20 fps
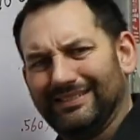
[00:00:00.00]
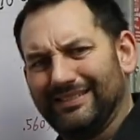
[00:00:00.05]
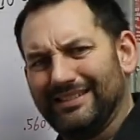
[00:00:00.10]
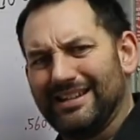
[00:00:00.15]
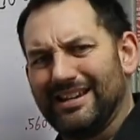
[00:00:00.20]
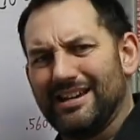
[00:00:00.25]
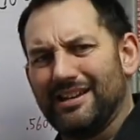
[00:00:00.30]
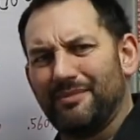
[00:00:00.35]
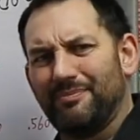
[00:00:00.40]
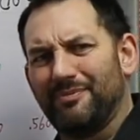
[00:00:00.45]

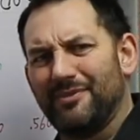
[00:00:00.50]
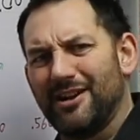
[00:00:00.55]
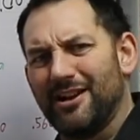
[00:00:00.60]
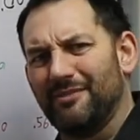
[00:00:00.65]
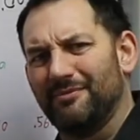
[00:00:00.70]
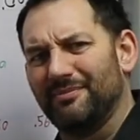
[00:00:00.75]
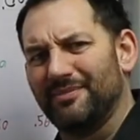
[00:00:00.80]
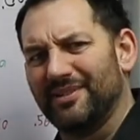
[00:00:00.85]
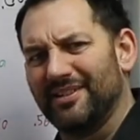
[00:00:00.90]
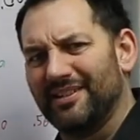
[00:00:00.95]
not a
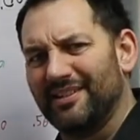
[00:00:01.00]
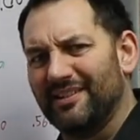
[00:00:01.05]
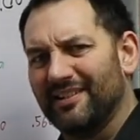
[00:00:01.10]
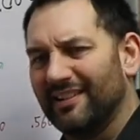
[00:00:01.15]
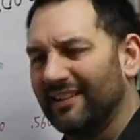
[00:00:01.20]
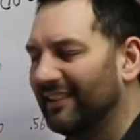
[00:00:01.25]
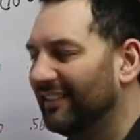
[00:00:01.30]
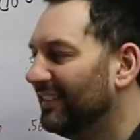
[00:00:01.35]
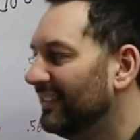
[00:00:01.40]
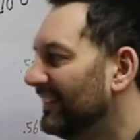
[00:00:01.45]
problem at
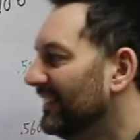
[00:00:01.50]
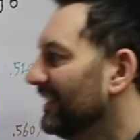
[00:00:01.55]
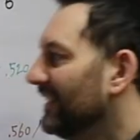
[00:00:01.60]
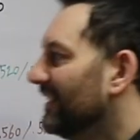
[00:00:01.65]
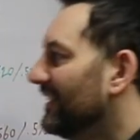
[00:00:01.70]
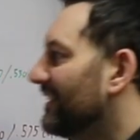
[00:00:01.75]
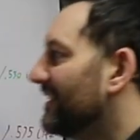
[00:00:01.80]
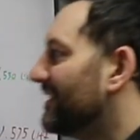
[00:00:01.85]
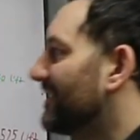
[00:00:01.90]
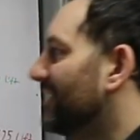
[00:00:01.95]
all.
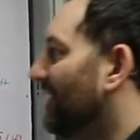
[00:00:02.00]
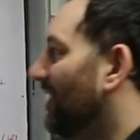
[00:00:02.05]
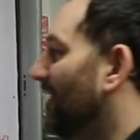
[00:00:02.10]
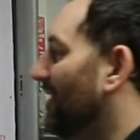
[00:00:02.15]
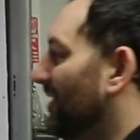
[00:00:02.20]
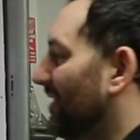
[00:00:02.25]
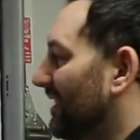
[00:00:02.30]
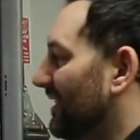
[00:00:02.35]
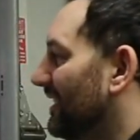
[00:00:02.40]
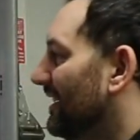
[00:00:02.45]

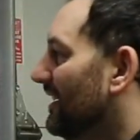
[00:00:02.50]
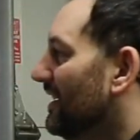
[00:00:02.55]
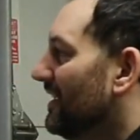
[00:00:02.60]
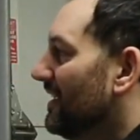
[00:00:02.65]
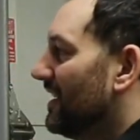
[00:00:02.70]
So,